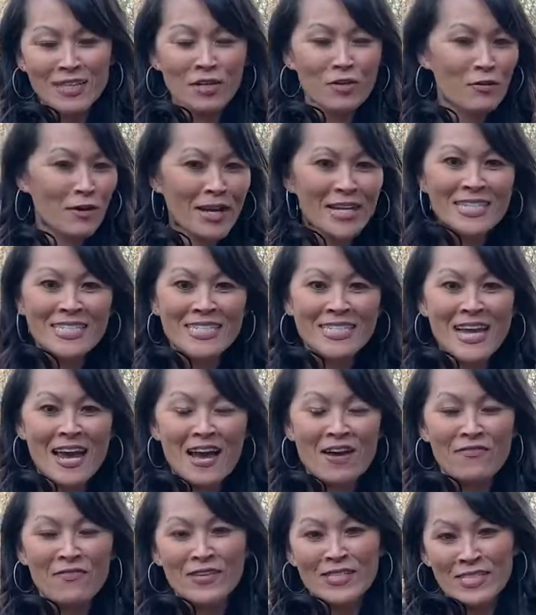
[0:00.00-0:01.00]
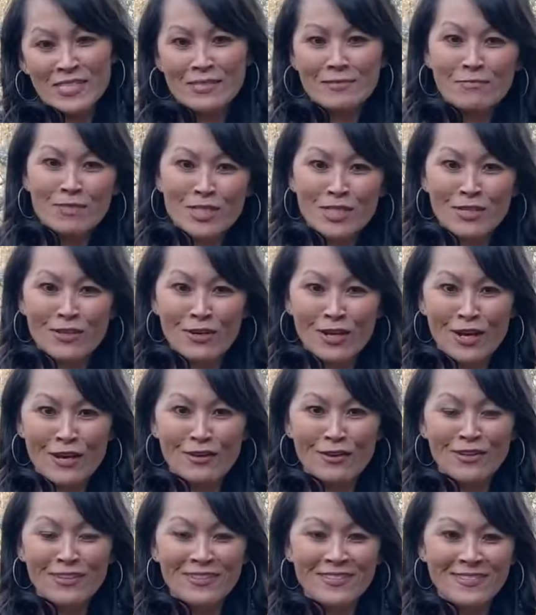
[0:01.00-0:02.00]
the great staff at Slim
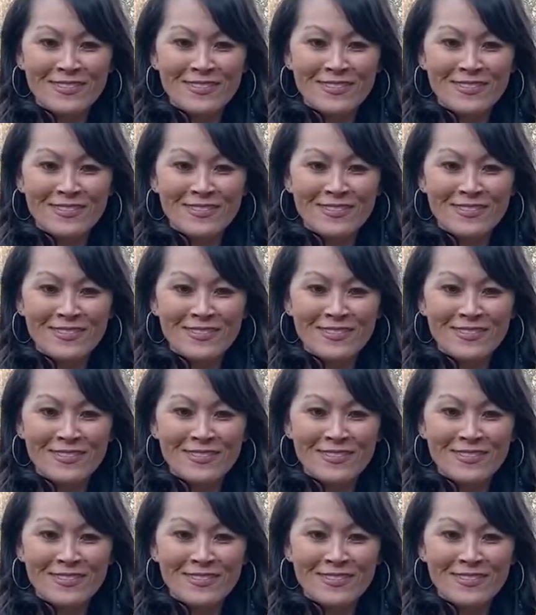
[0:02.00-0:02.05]
Studio.